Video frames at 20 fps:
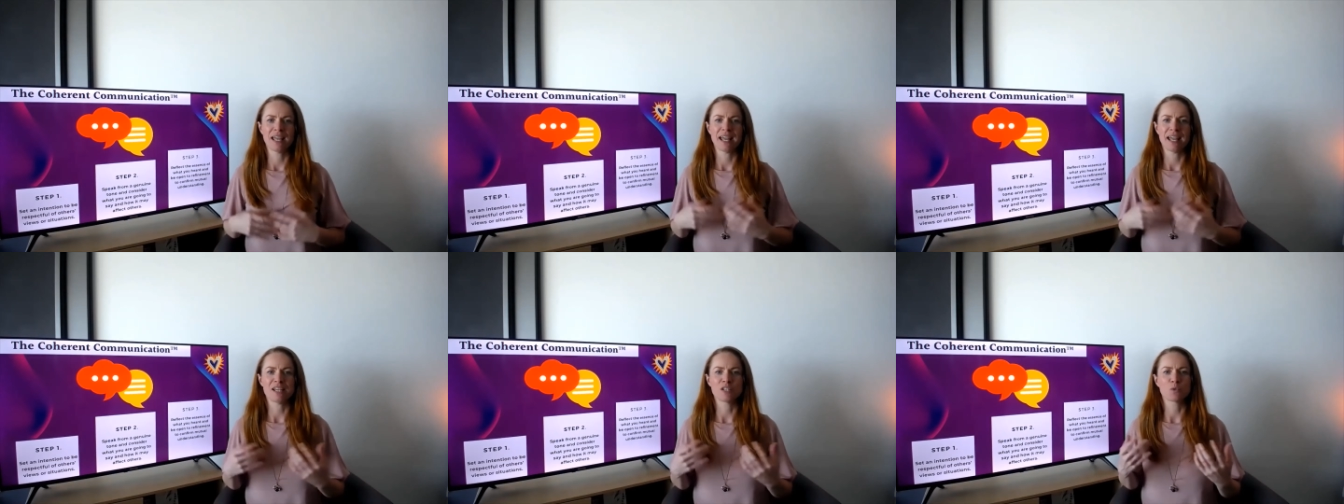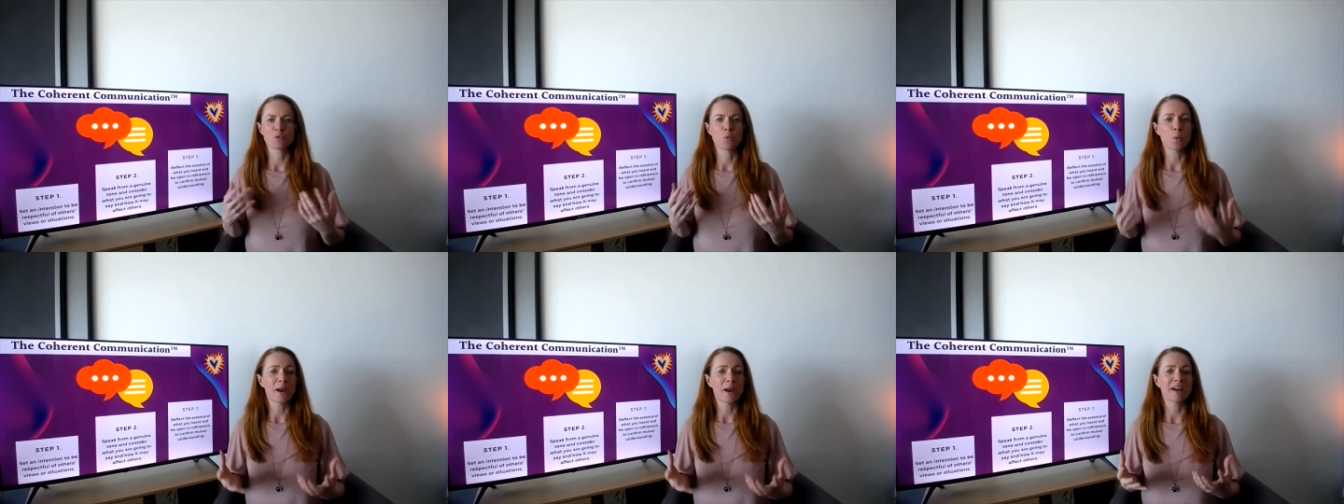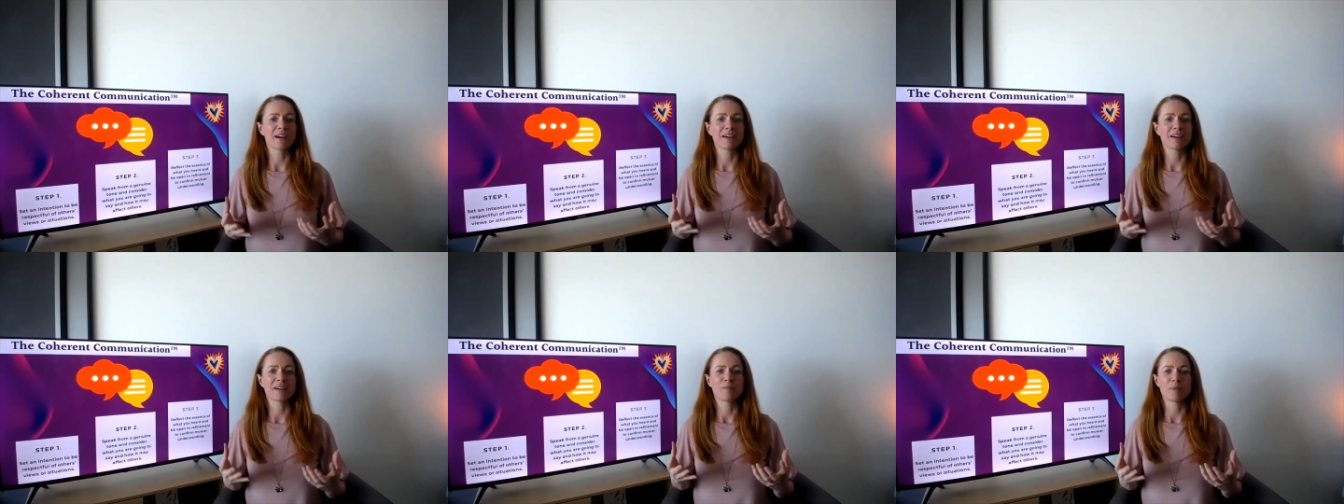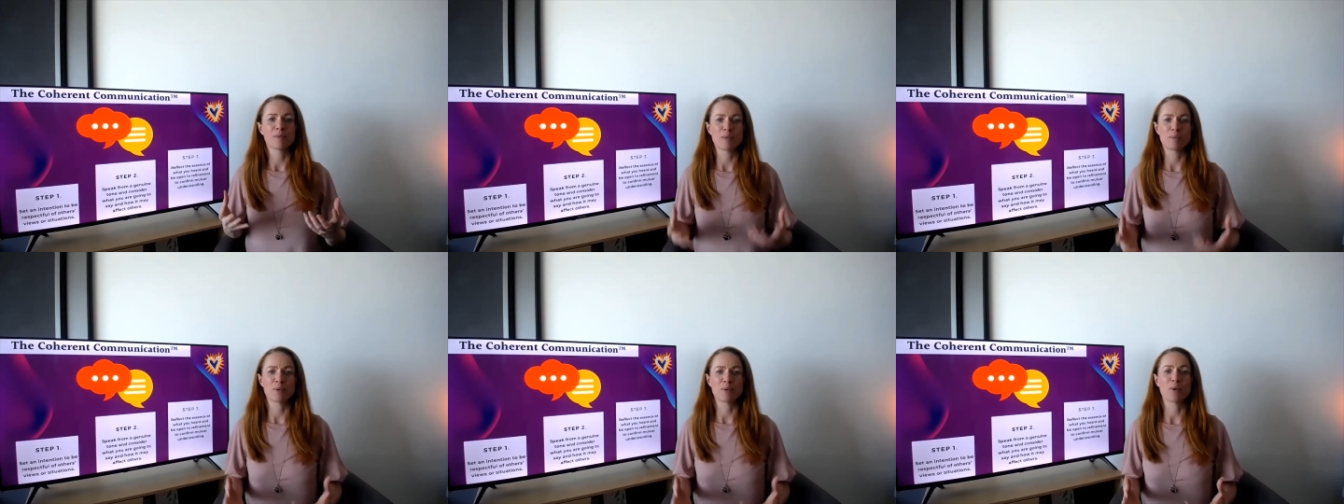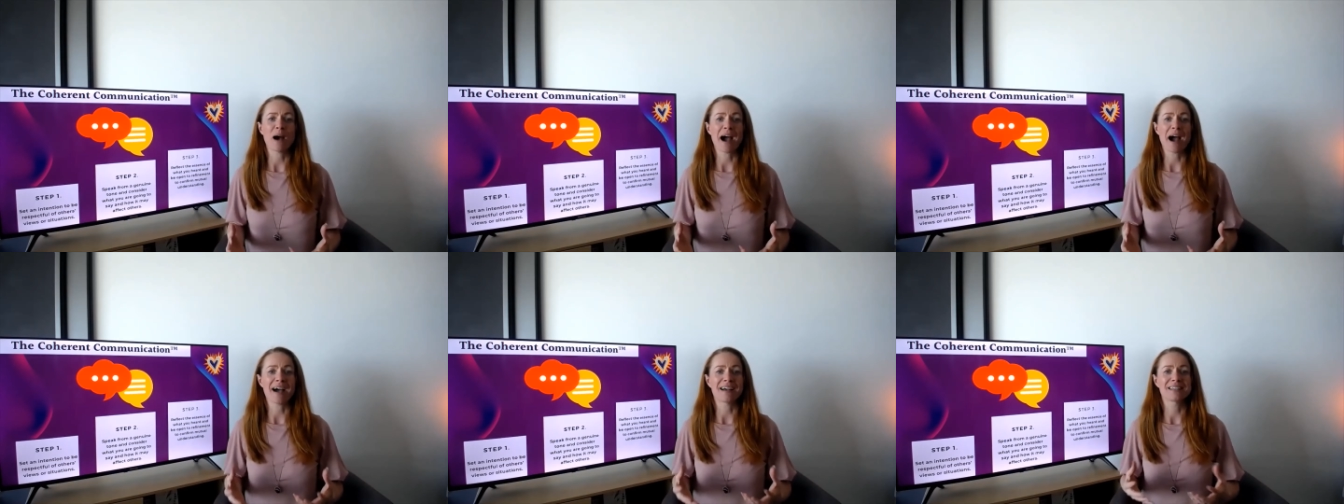Is where
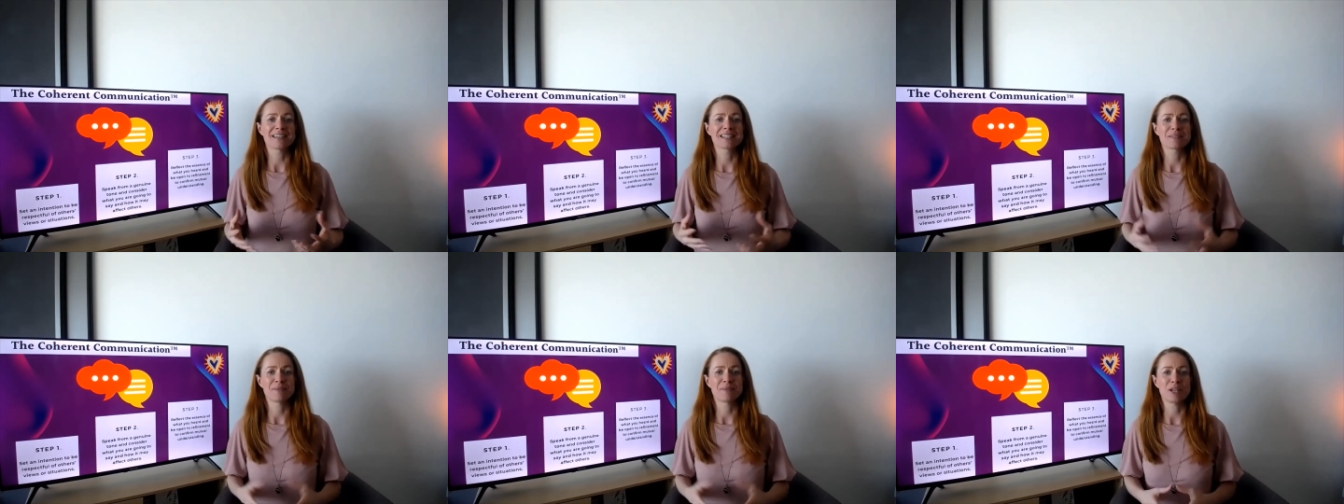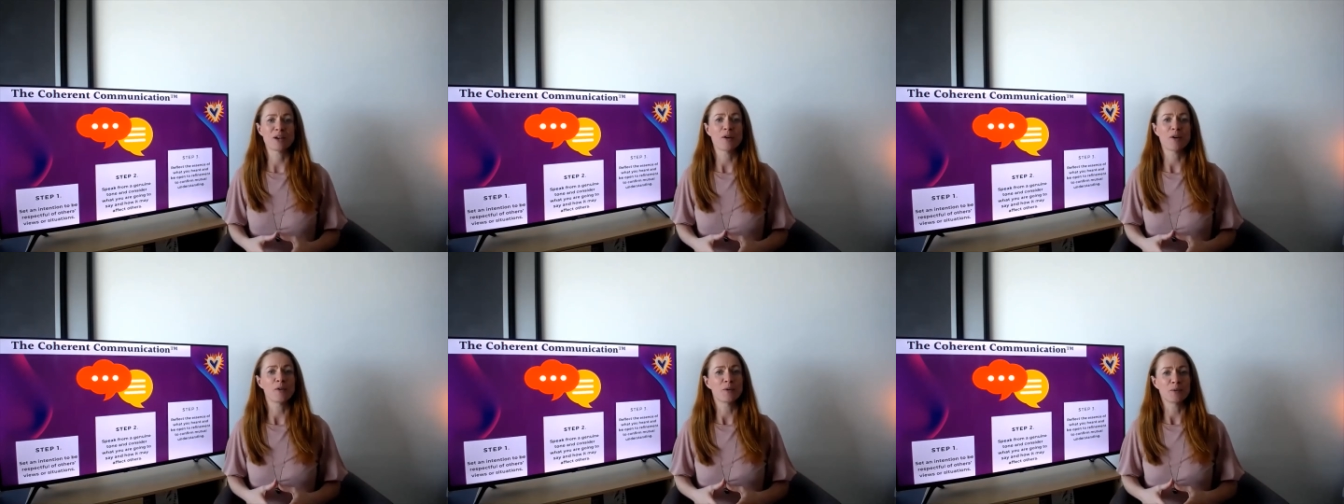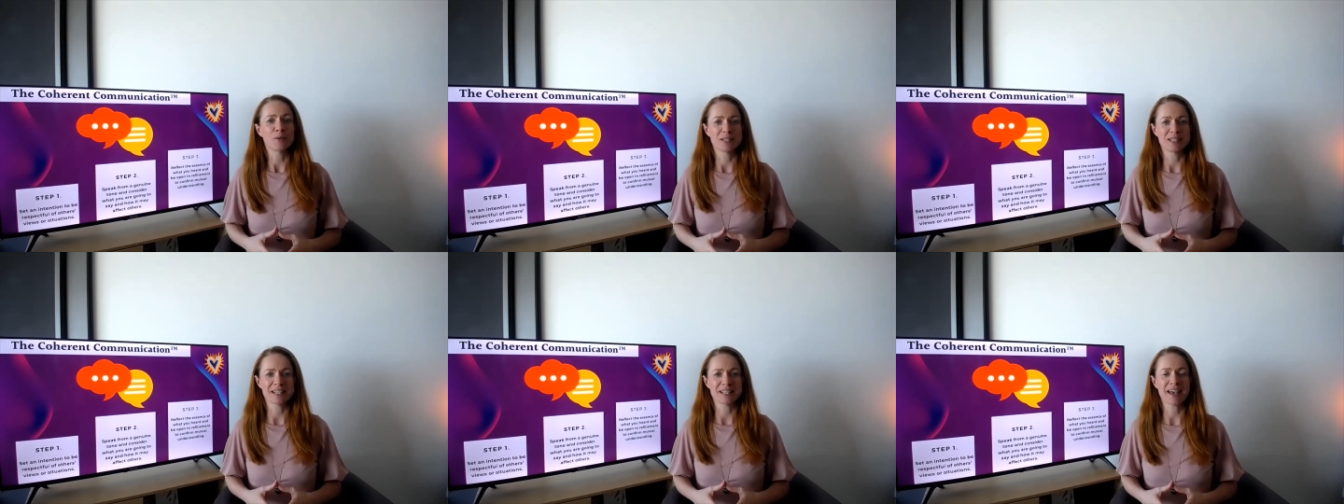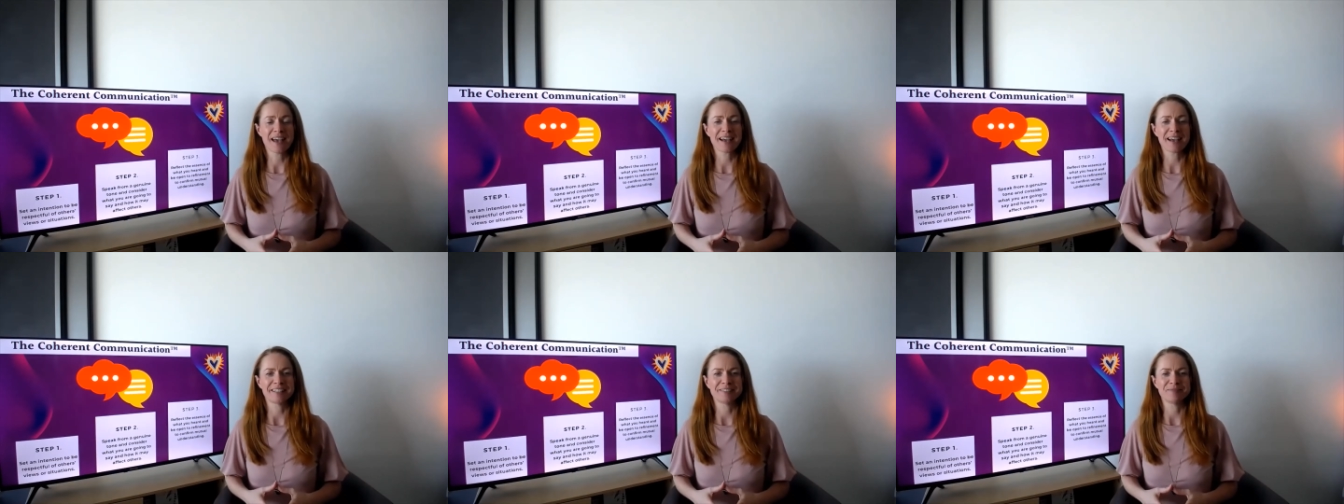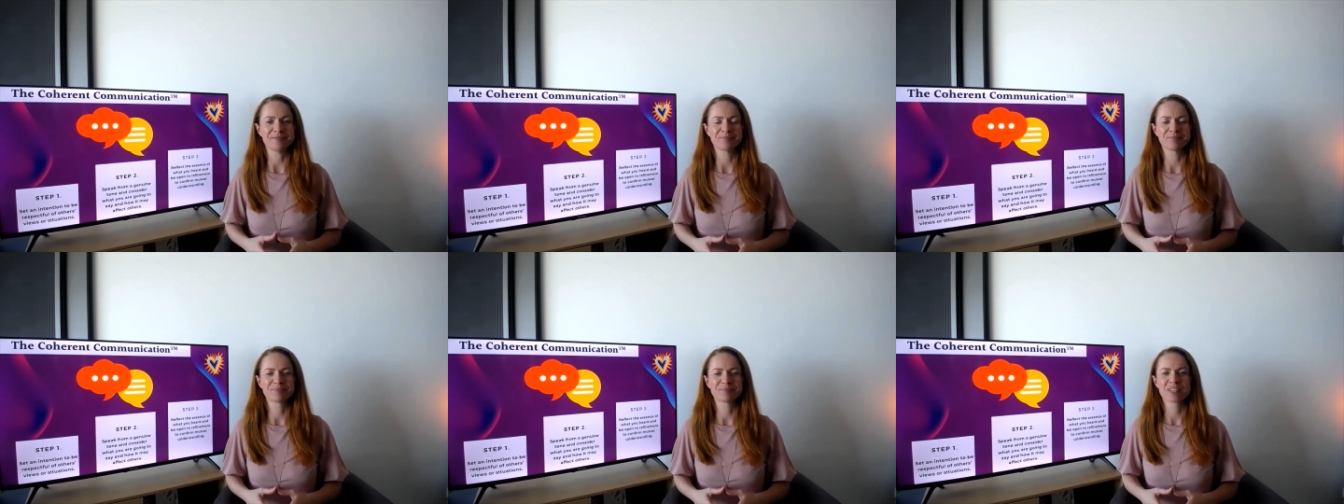people ask me all the
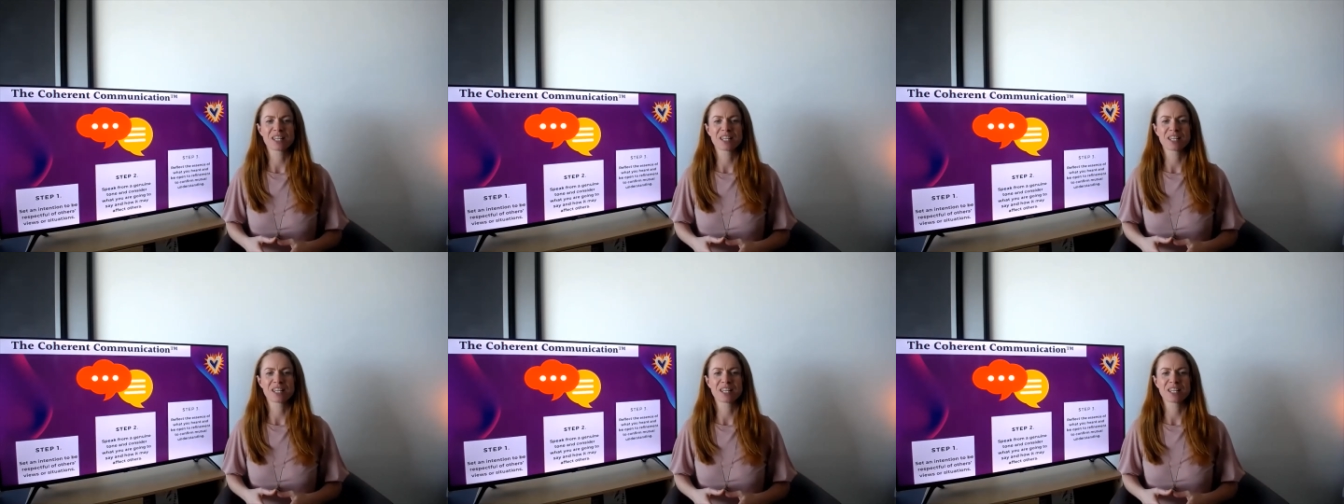time.